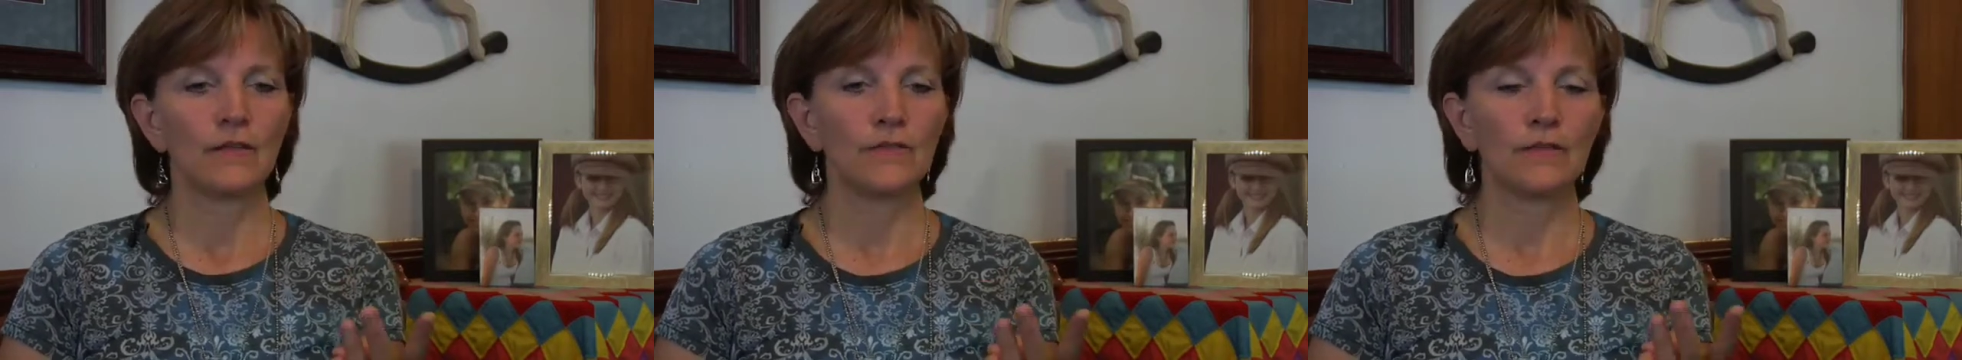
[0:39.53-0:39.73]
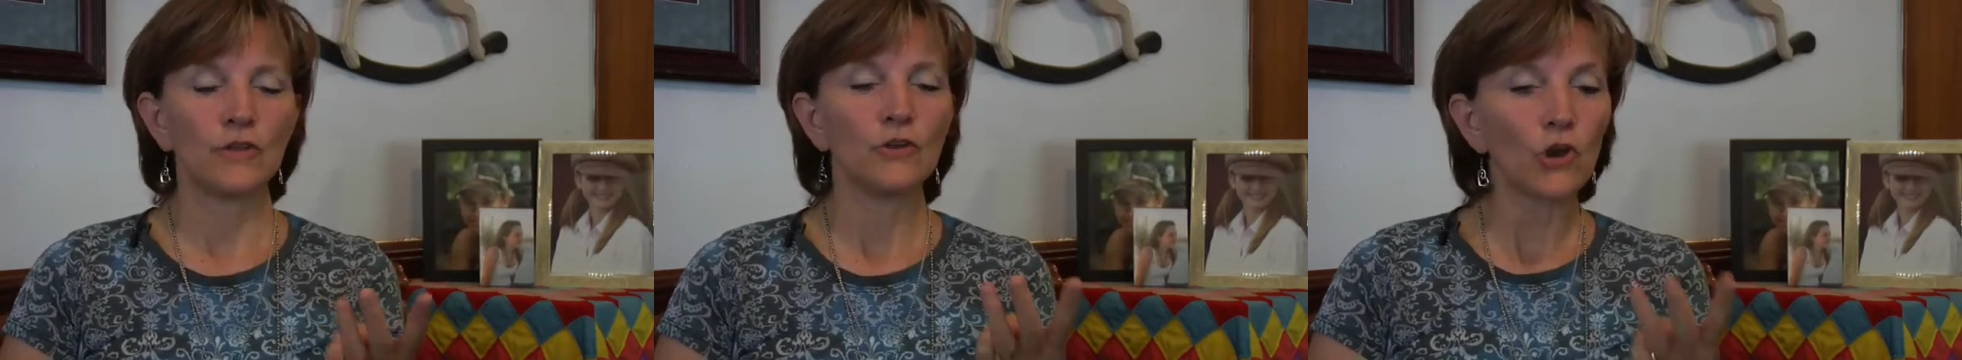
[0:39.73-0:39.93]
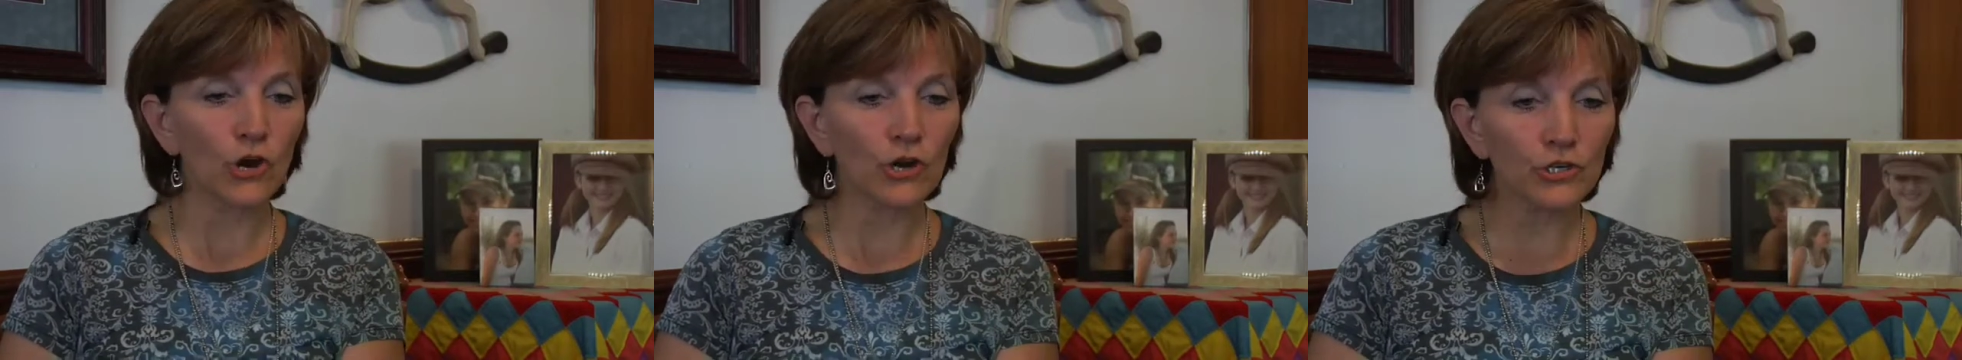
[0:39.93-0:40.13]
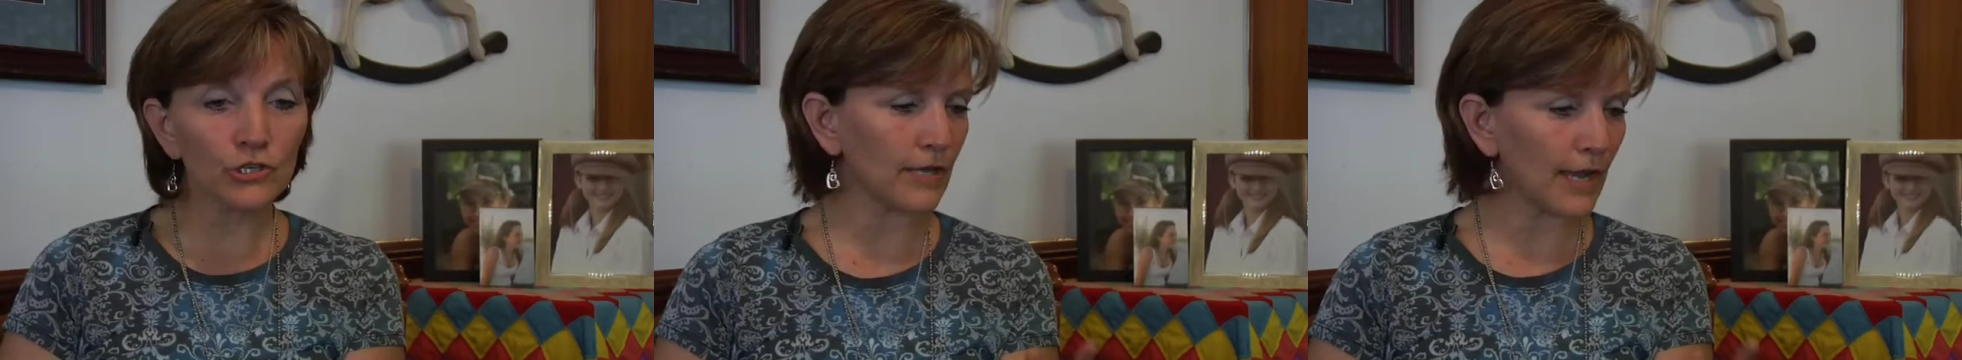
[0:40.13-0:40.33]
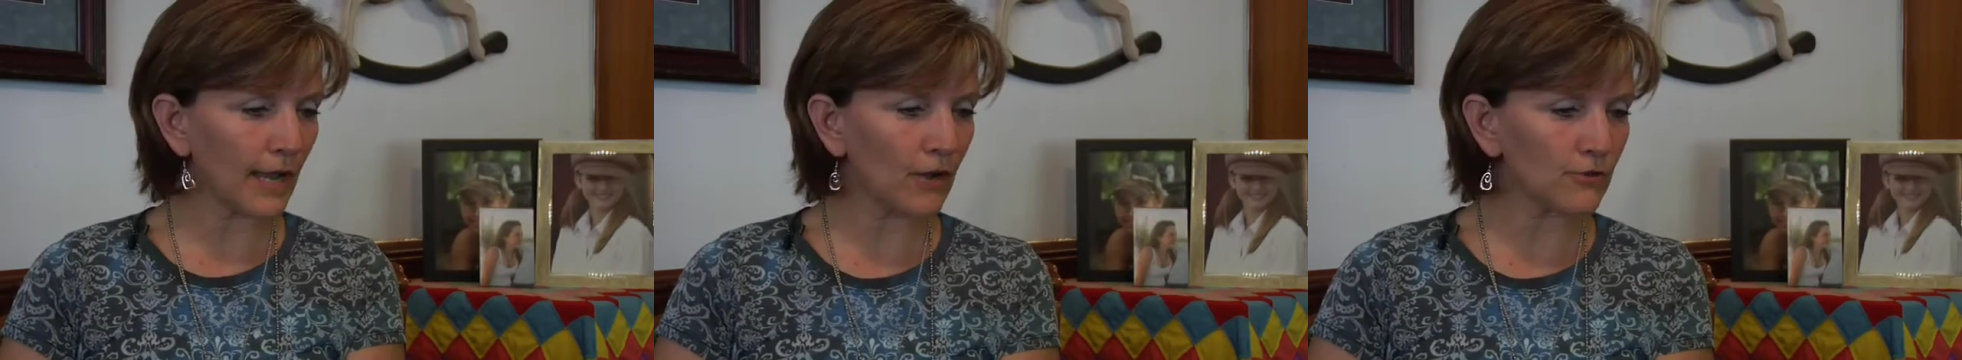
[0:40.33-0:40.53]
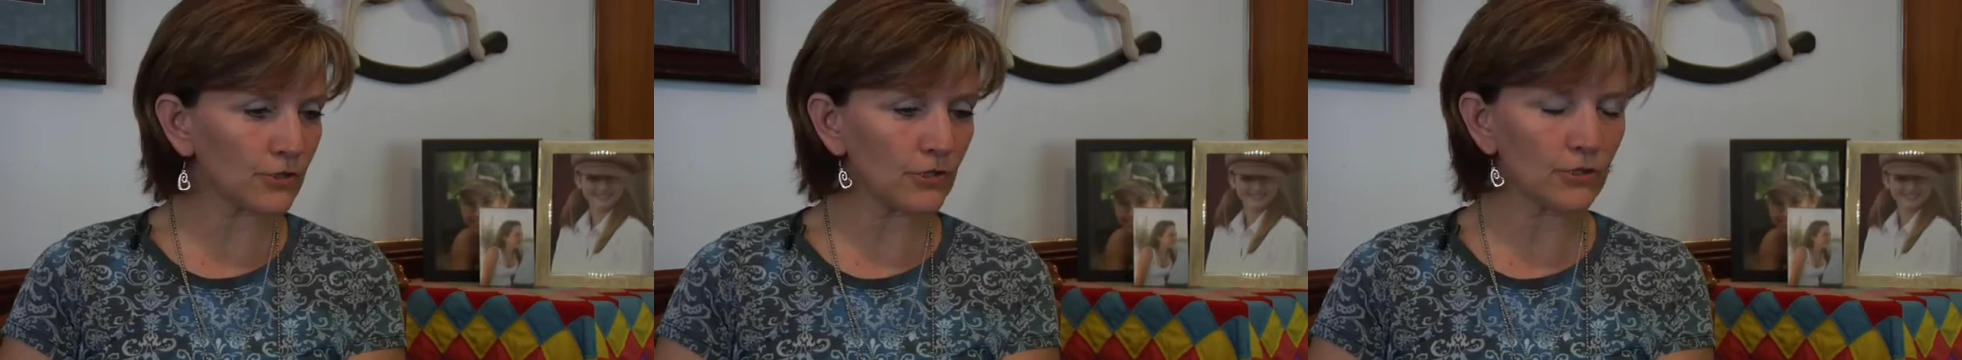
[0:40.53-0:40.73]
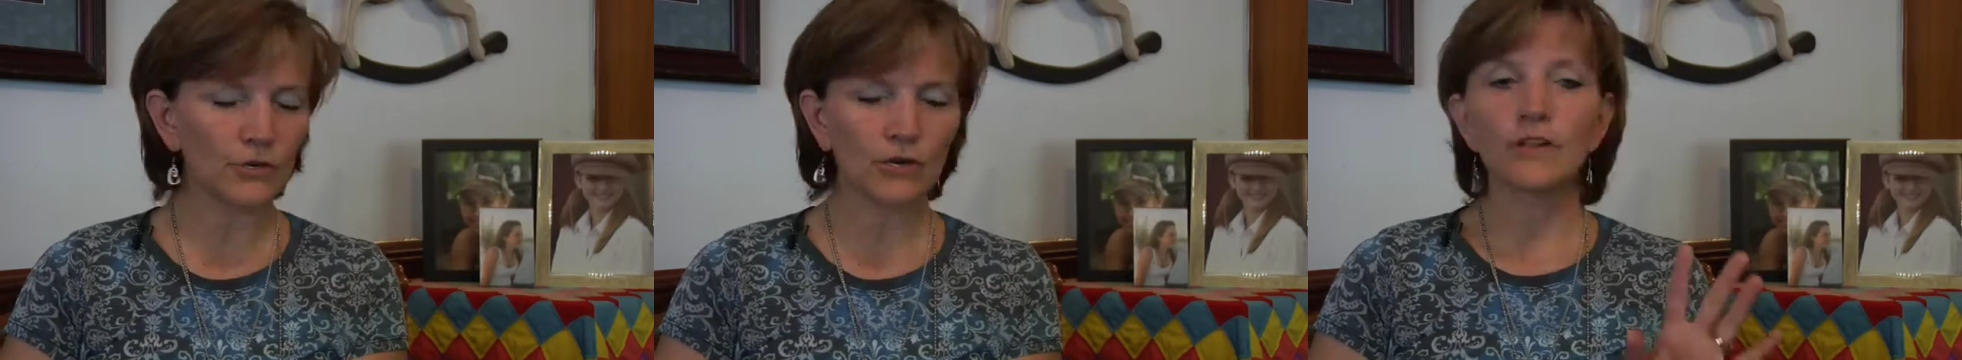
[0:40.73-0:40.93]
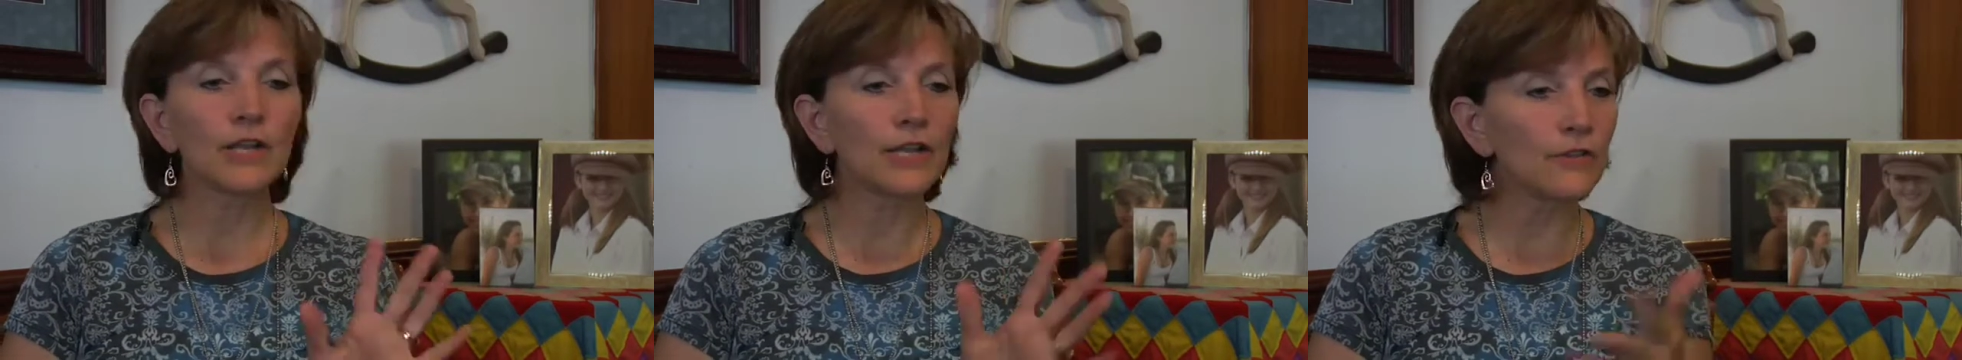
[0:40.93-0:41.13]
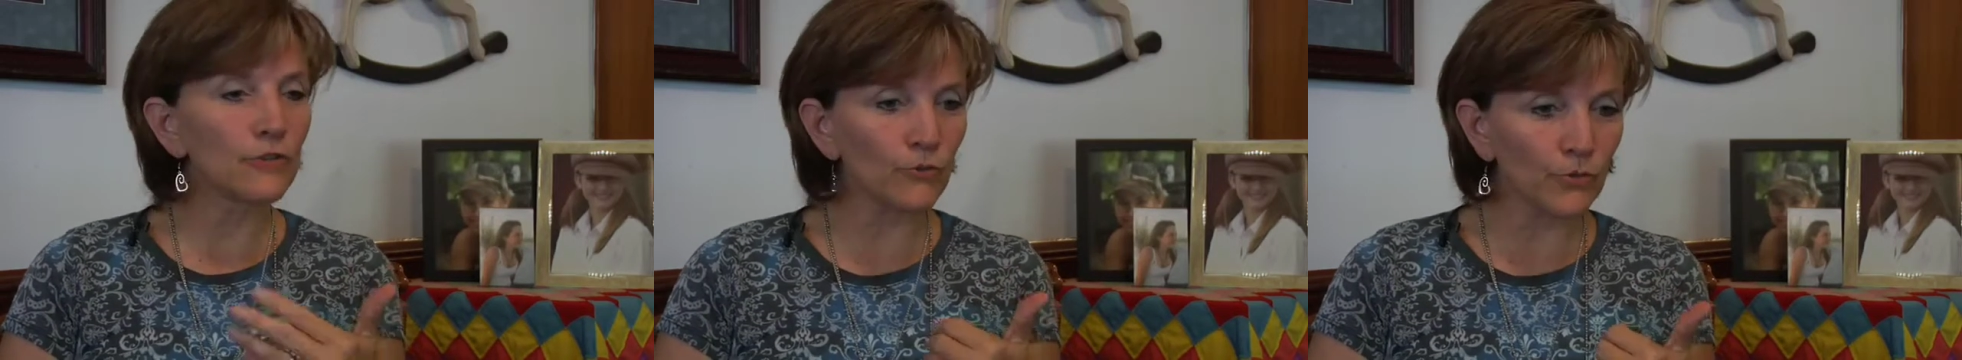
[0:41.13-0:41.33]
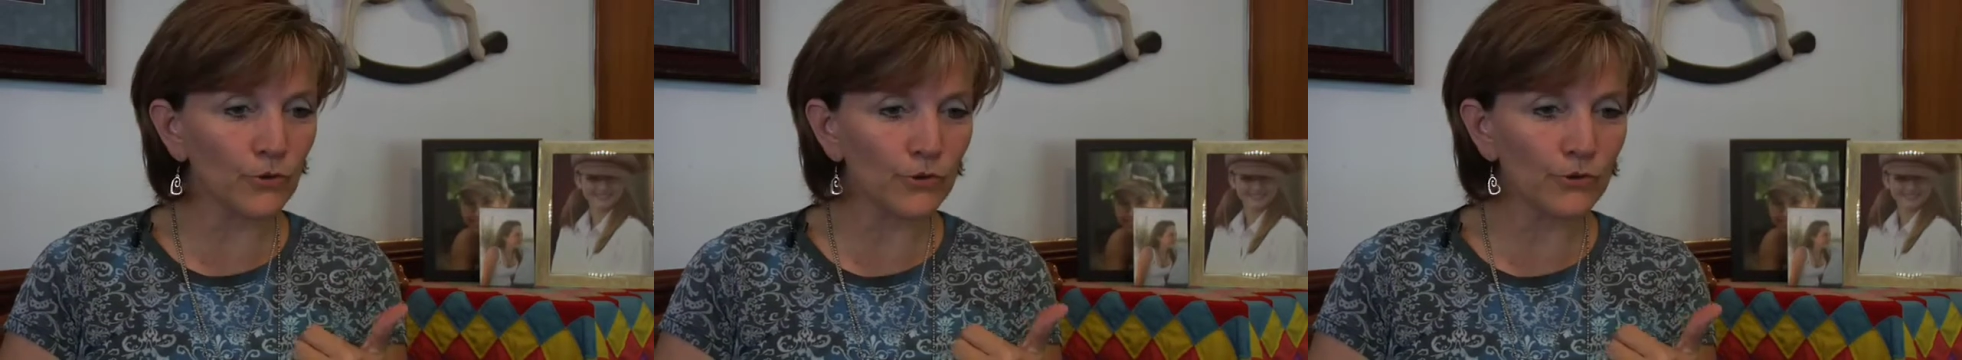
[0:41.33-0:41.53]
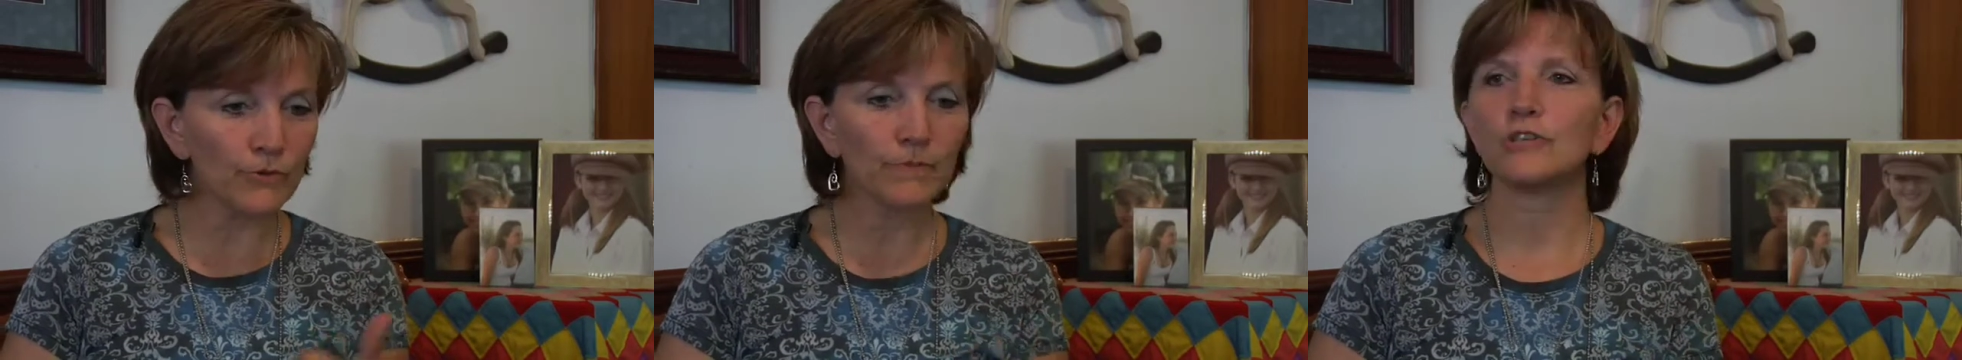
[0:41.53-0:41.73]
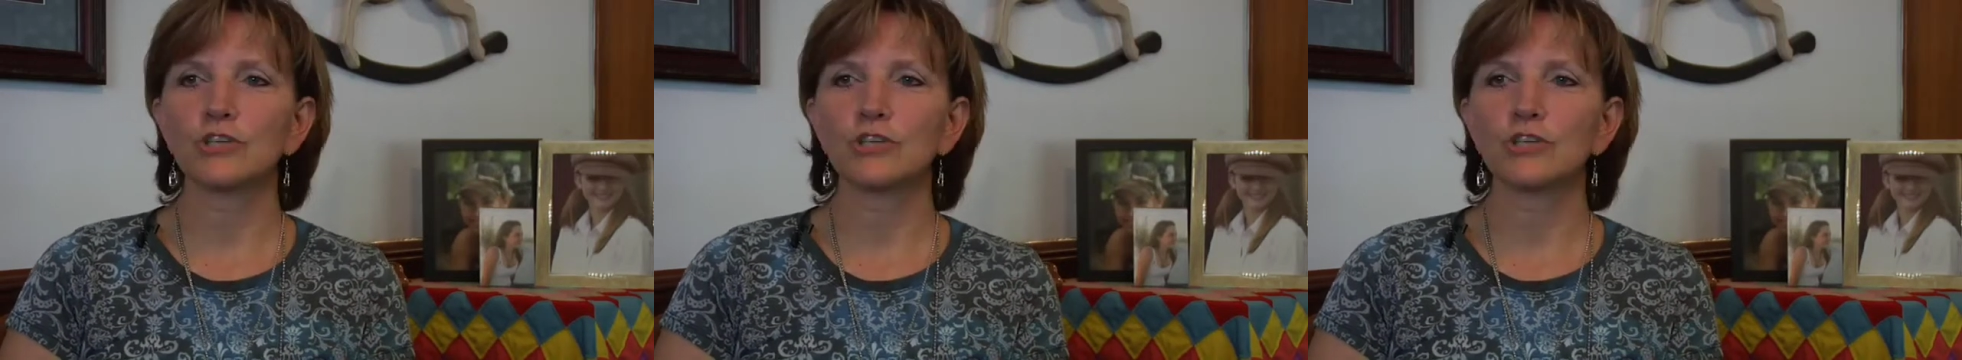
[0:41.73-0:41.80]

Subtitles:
the nurse, the counselor, clean the room,